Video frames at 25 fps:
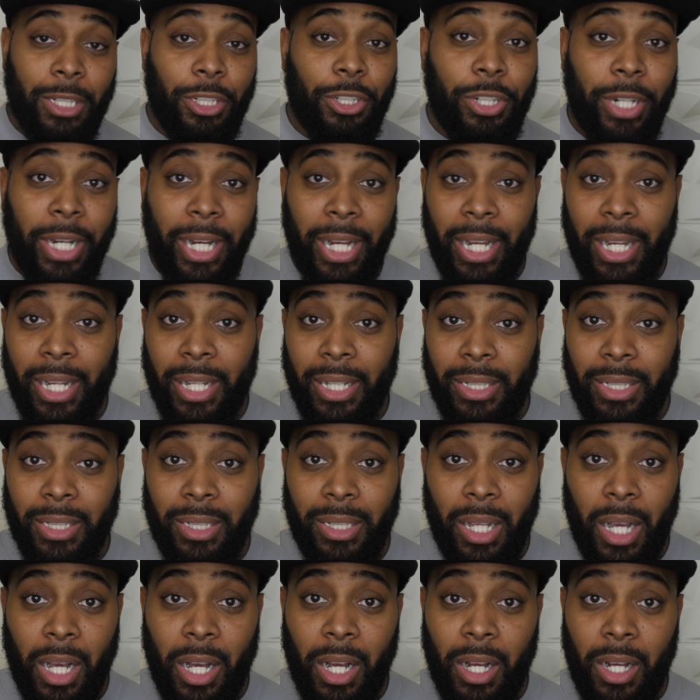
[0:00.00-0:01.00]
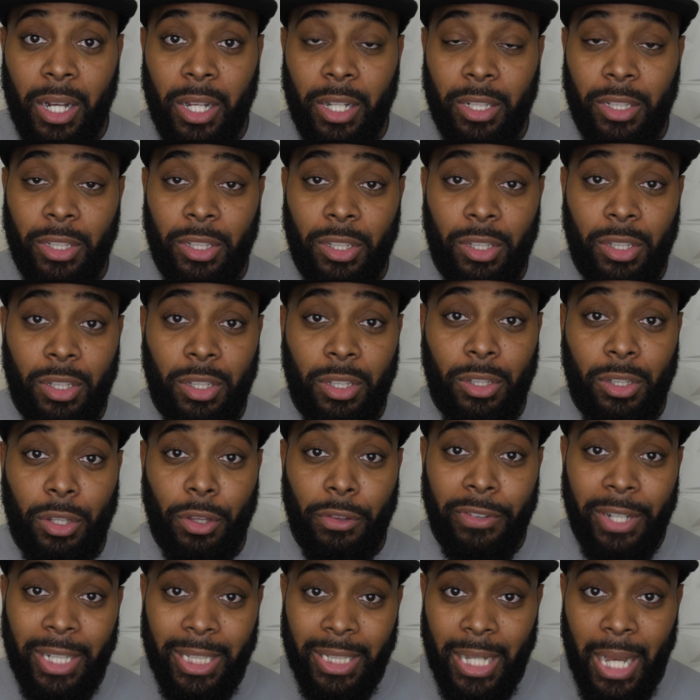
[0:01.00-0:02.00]
trees uh,
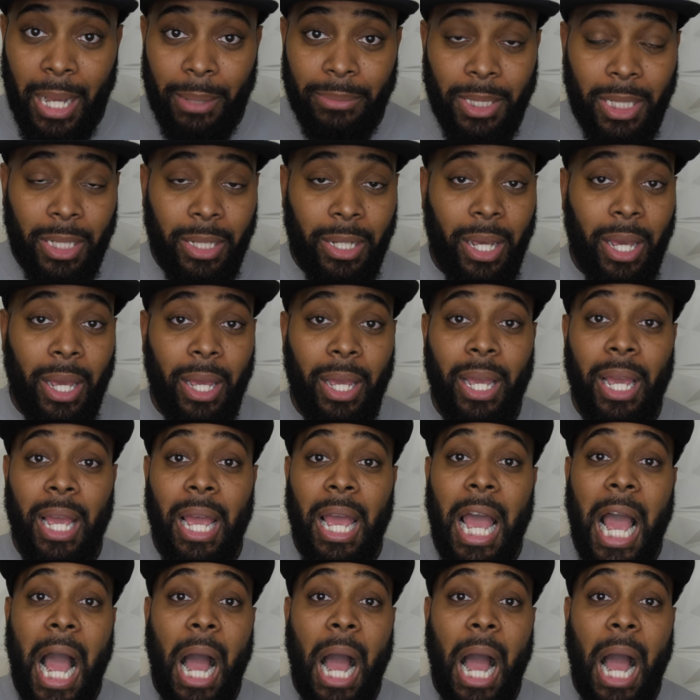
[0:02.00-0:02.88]
three times a day.